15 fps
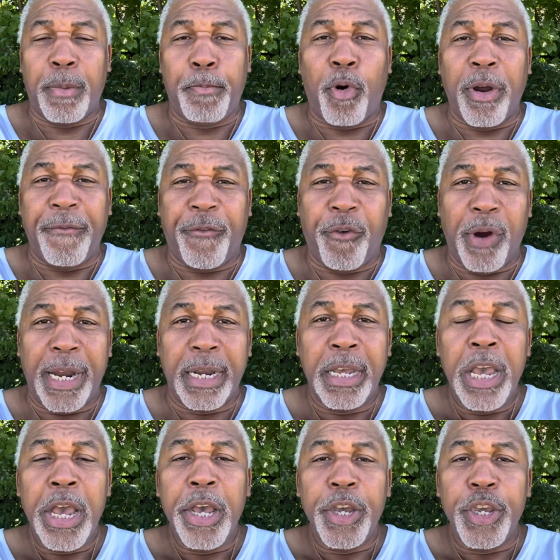boyfriend,
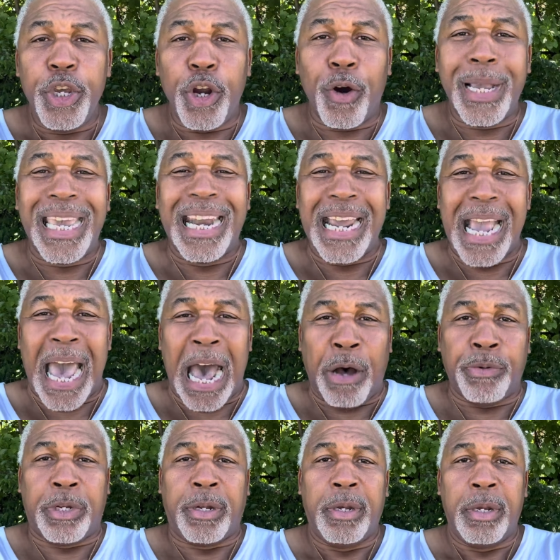you're getting
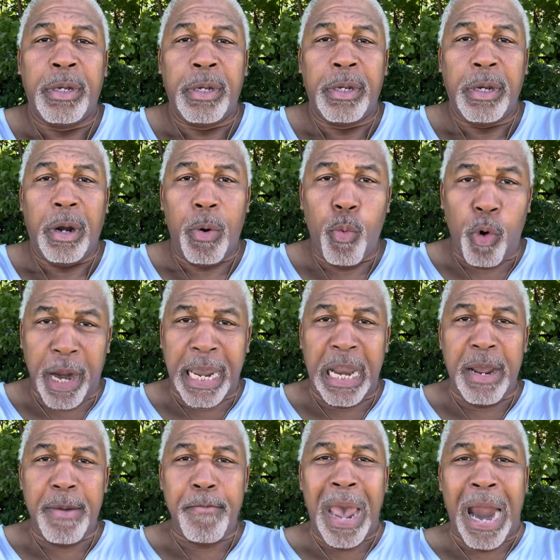out we're
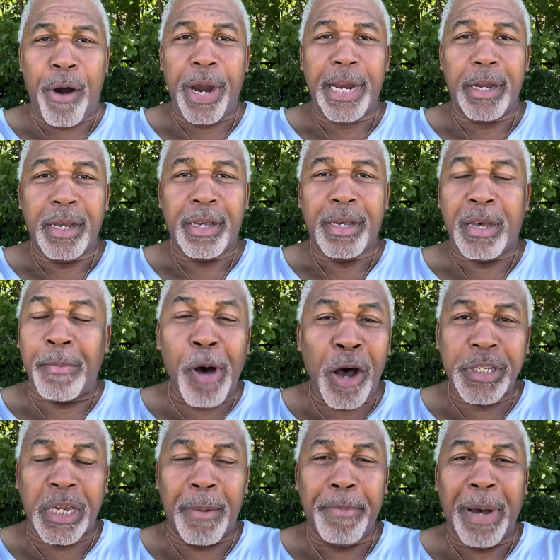getting married. Come on,
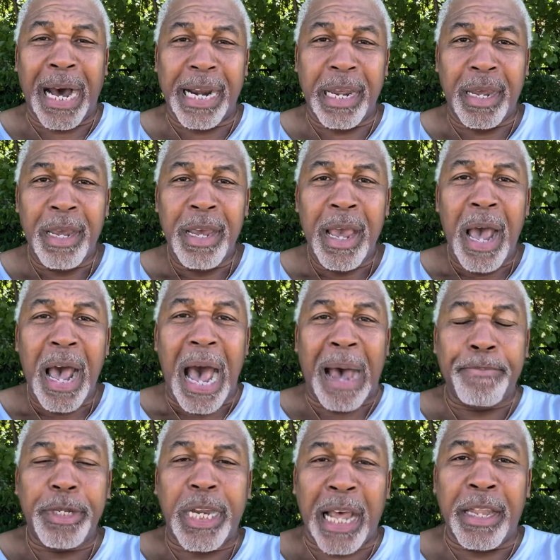somebody.
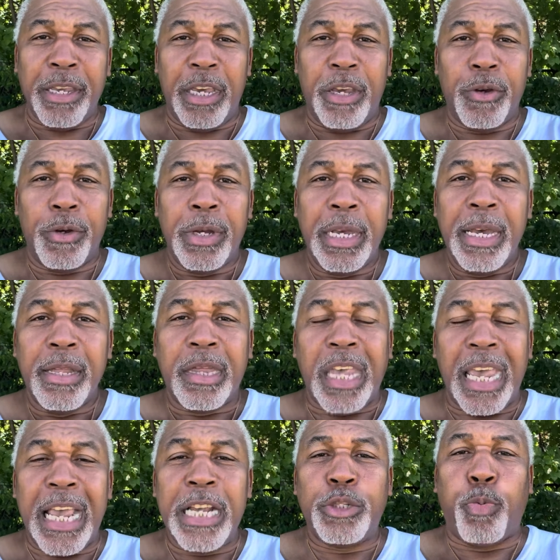I'm telling you,
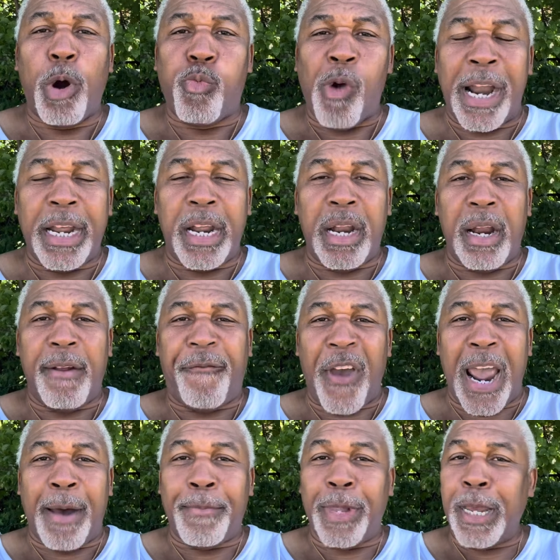things were running in the
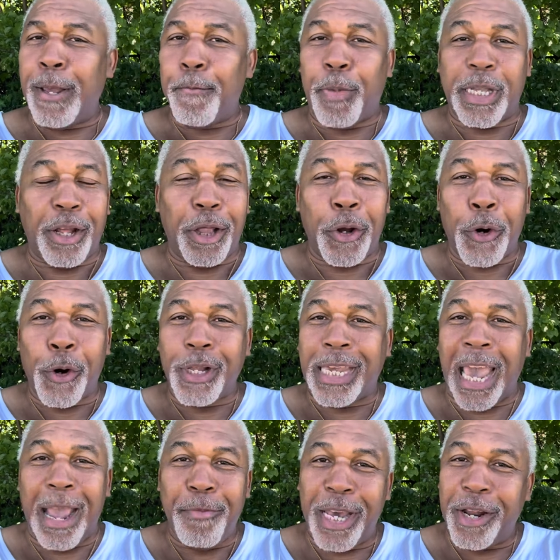family, but the Lord
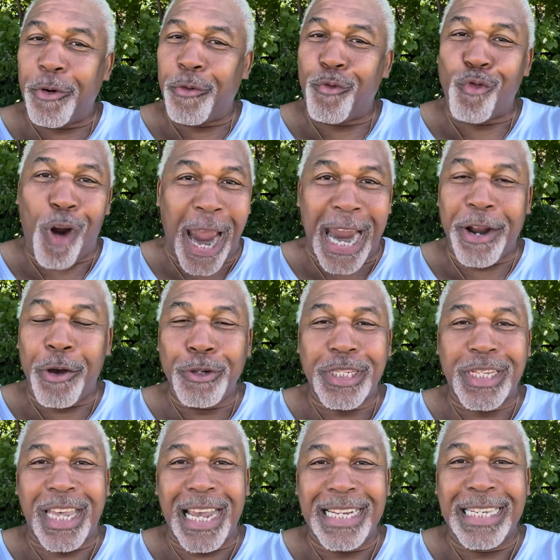came in and ran those
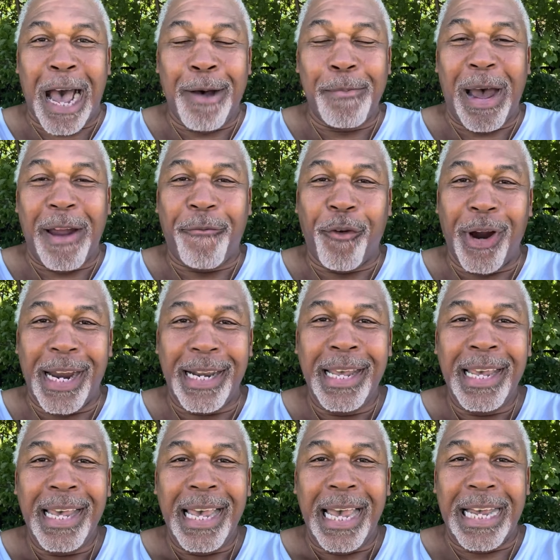things out, my friend,
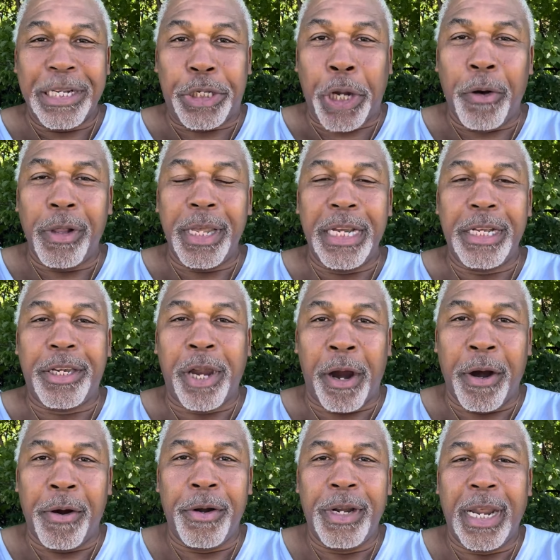and totally
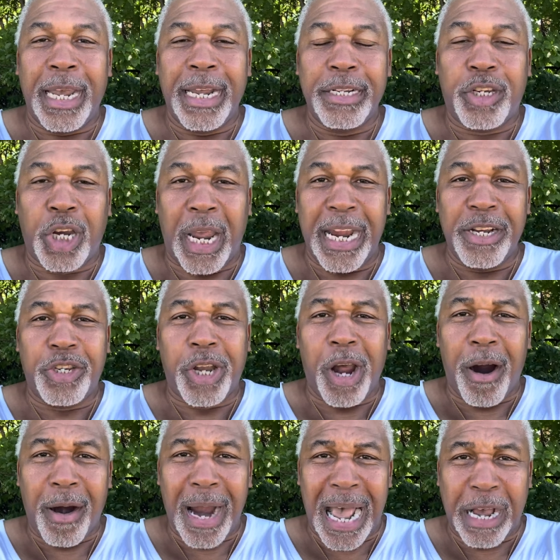turned and changed
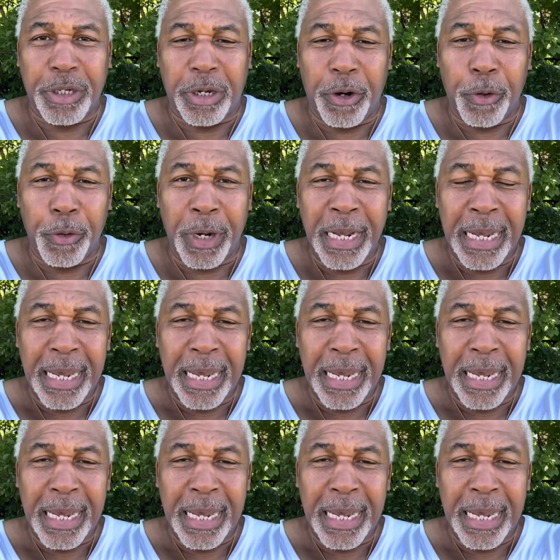our household.